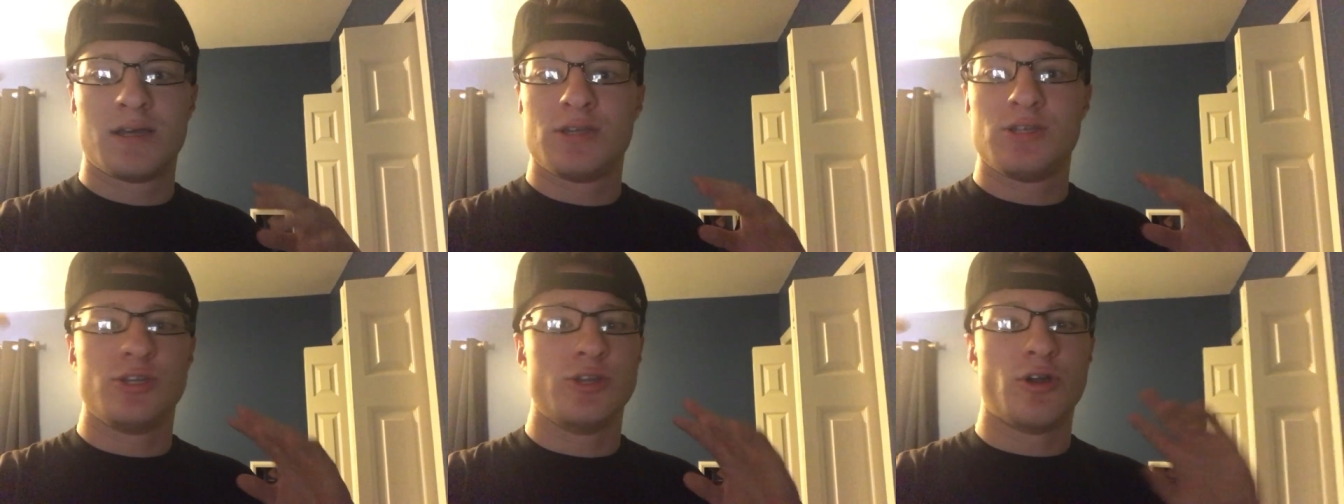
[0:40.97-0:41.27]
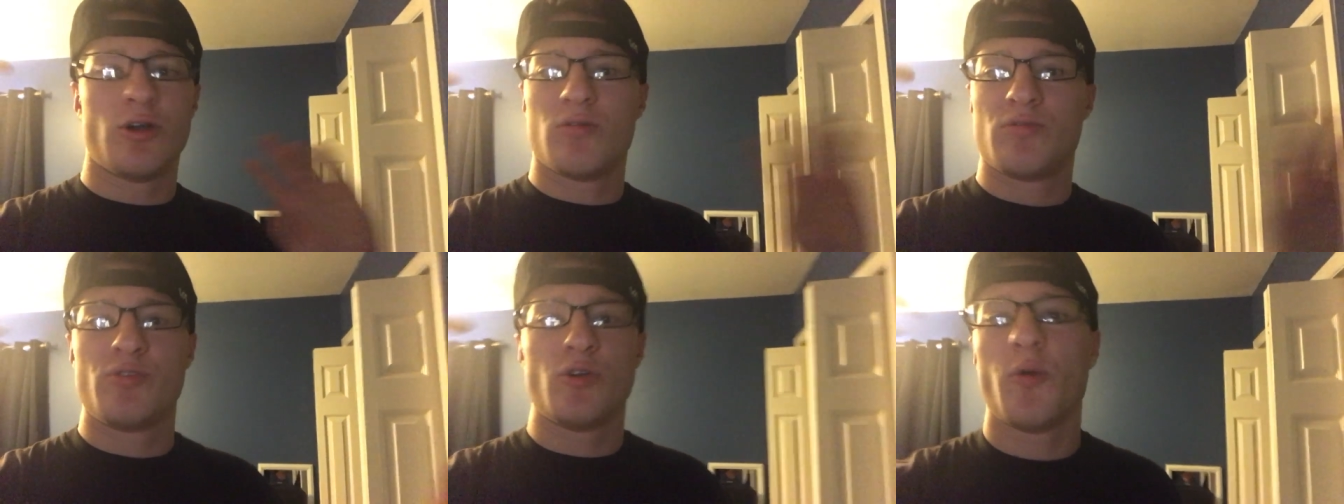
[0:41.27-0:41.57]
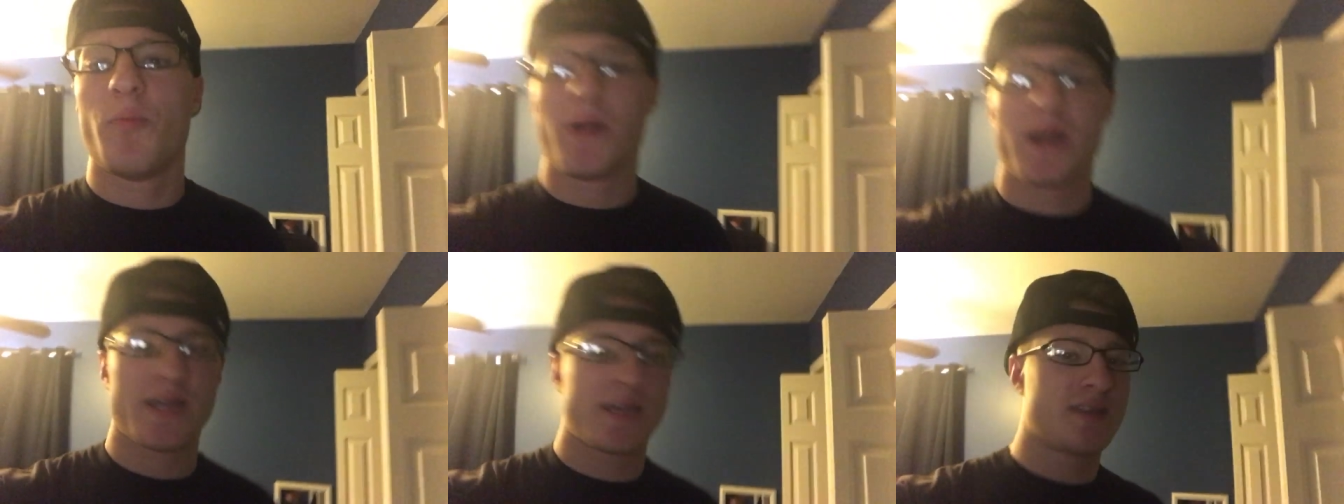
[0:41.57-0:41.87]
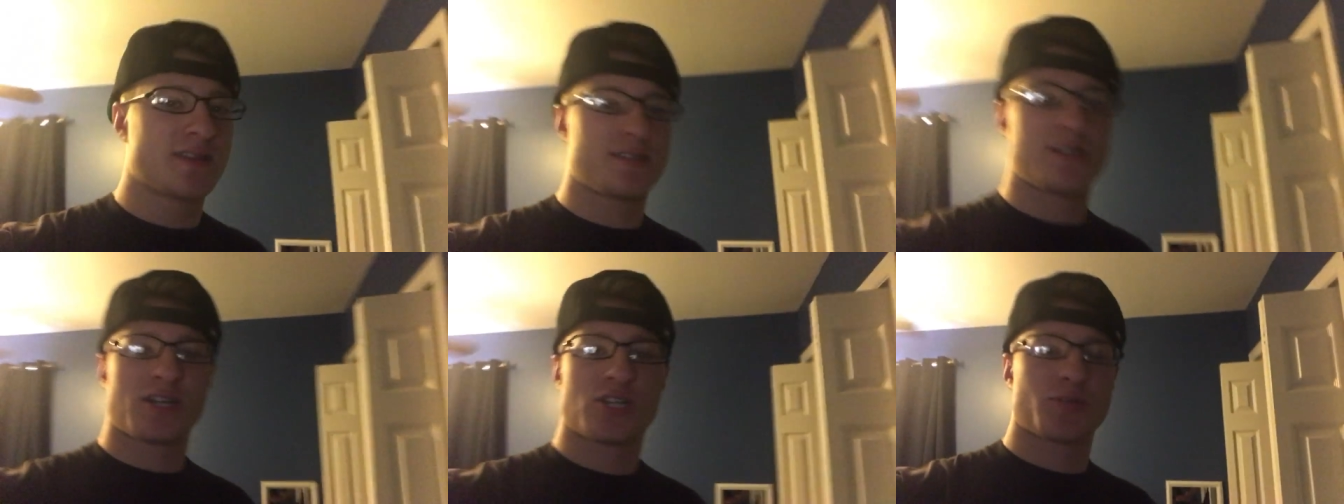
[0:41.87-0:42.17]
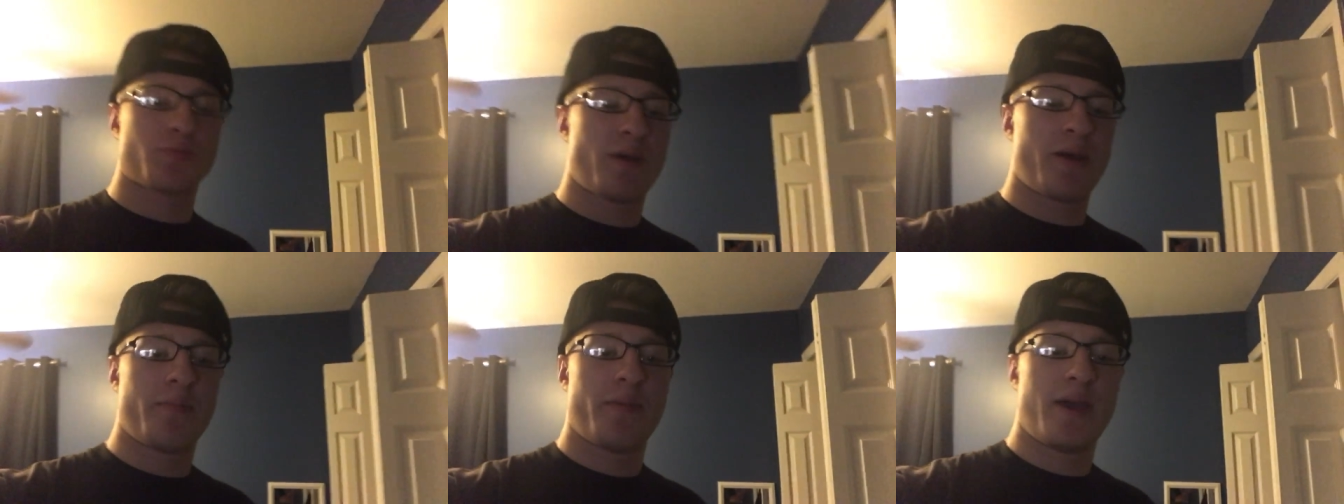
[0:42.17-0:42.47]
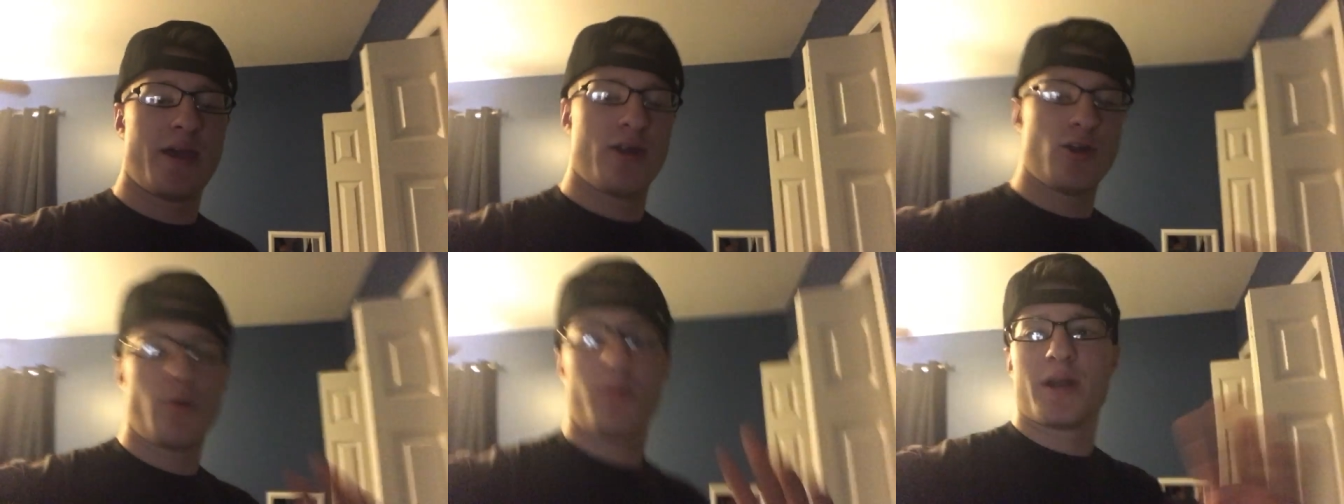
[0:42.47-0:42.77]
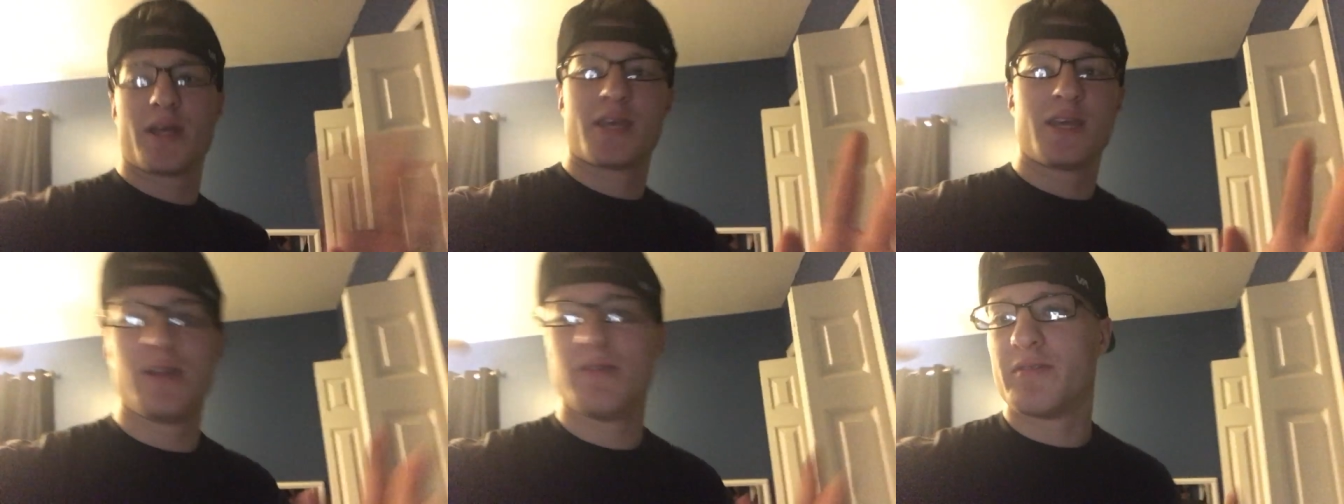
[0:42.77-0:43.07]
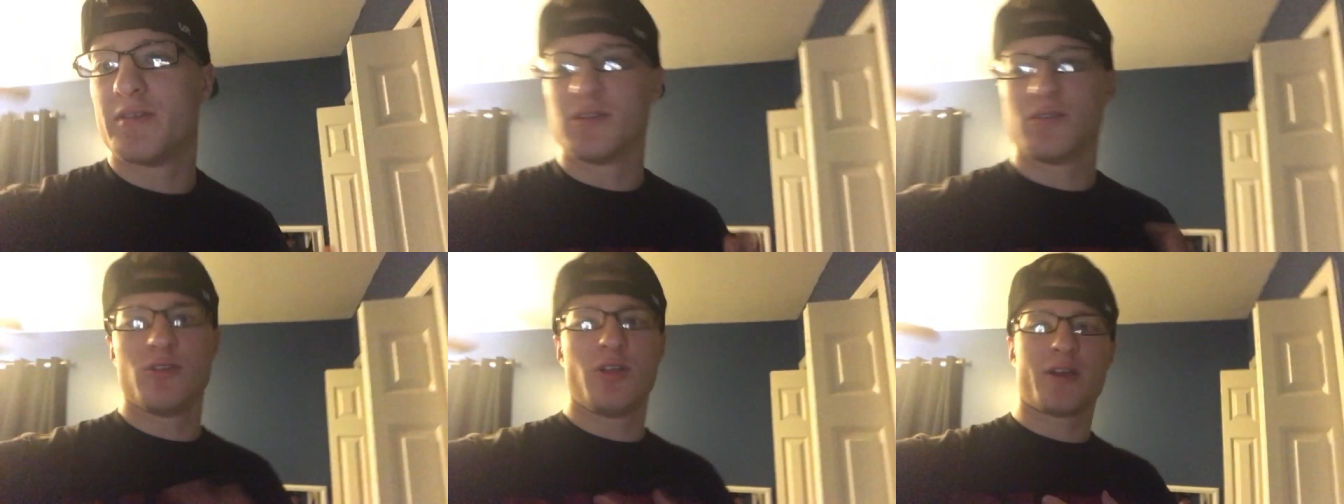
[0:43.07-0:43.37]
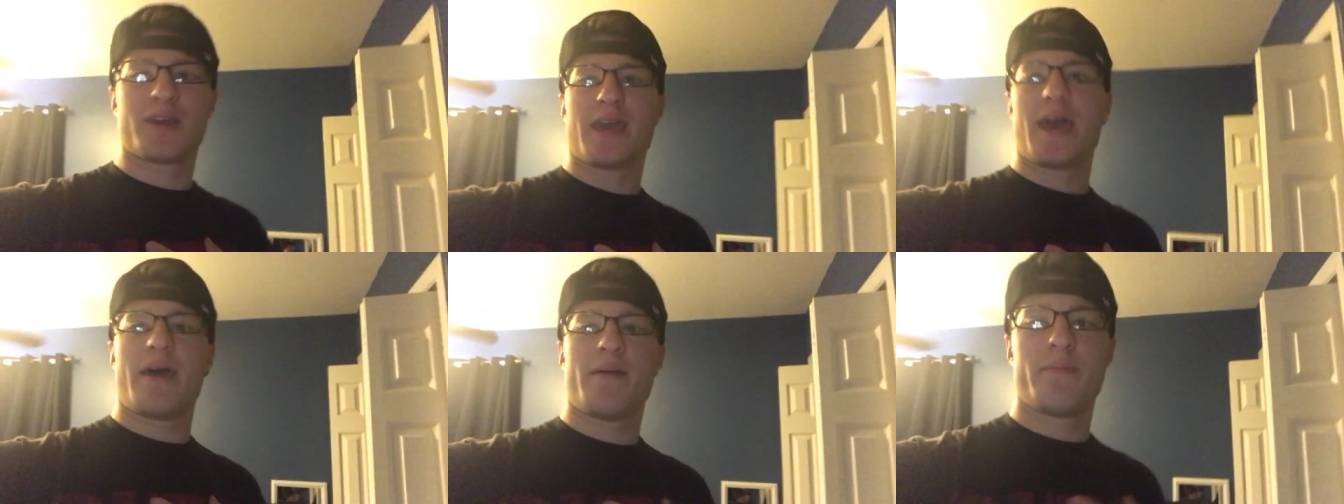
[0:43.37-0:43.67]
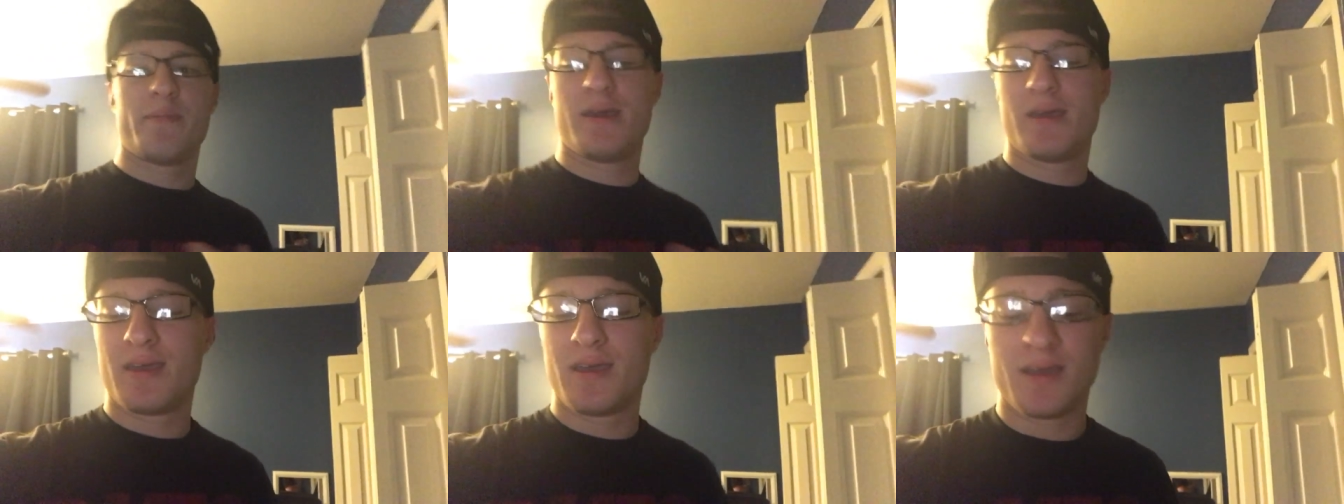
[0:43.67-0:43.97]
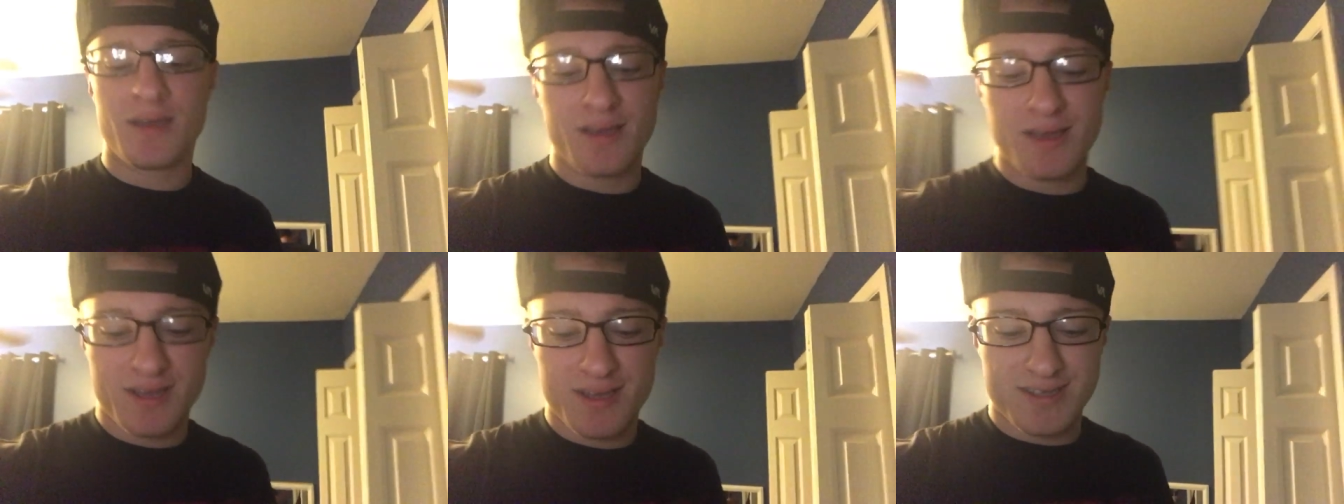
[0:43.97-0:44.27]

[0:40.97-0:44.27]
You know, nobody could touch my man. Nobody could even look at me.